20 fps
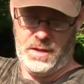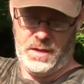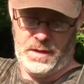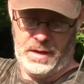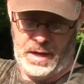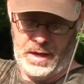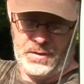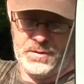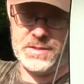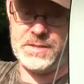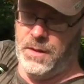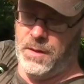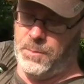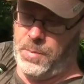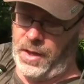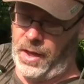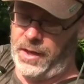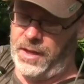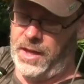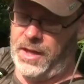Now,
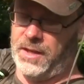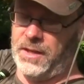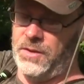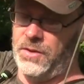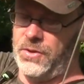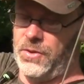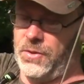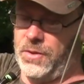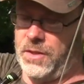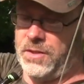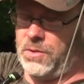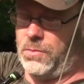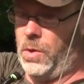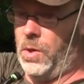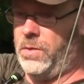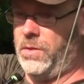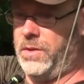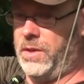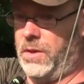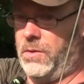but I get into the
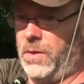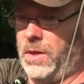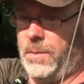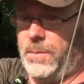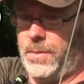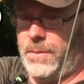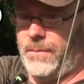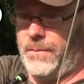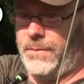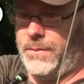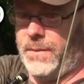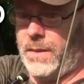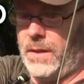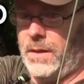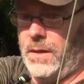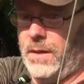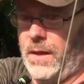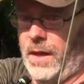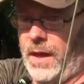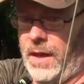throat of the grip,
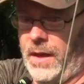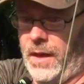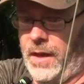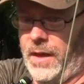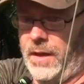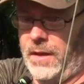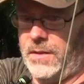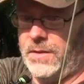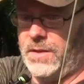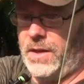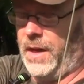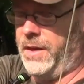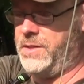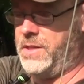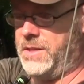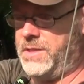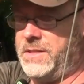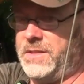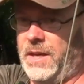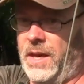and I
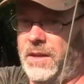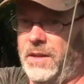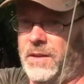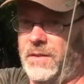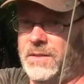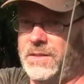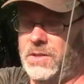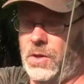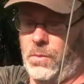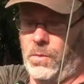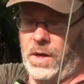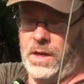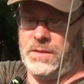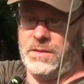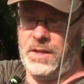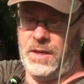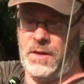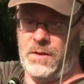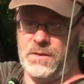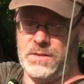just set it. So right
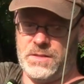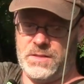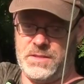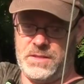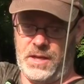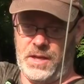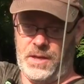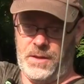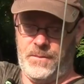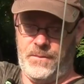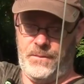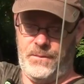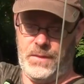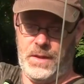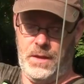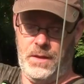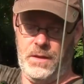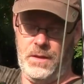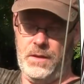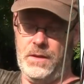there is set.
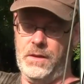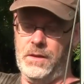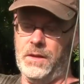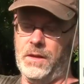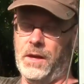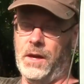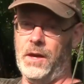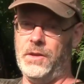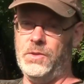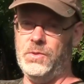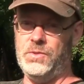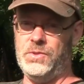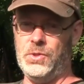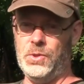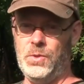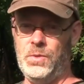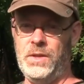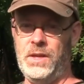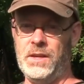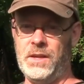You
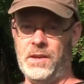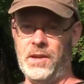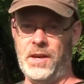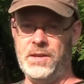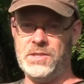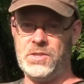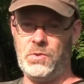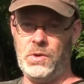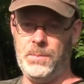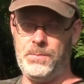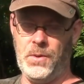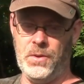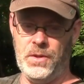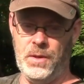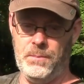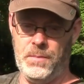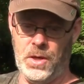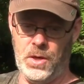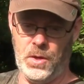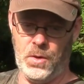do need a nice grip on
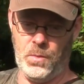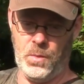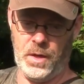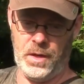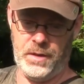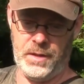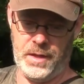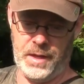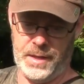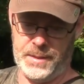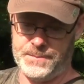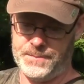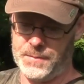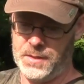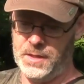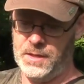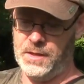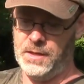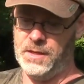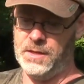the bow, one that
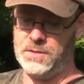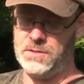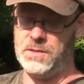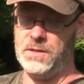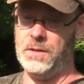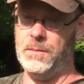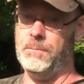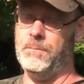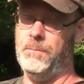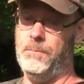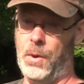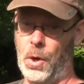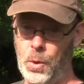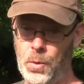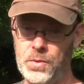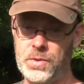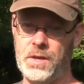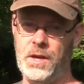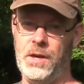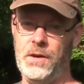is
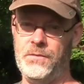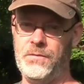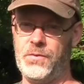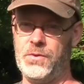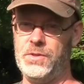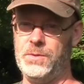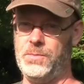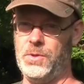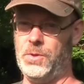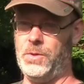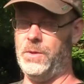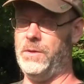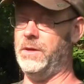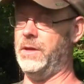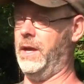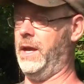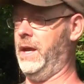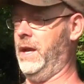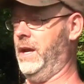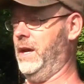both comfortable
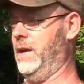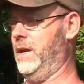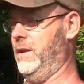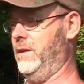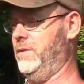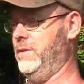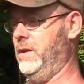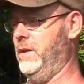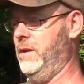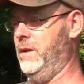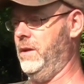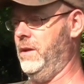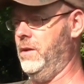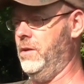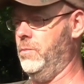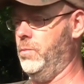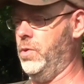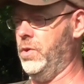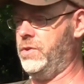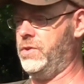and
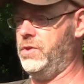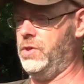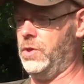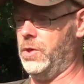puts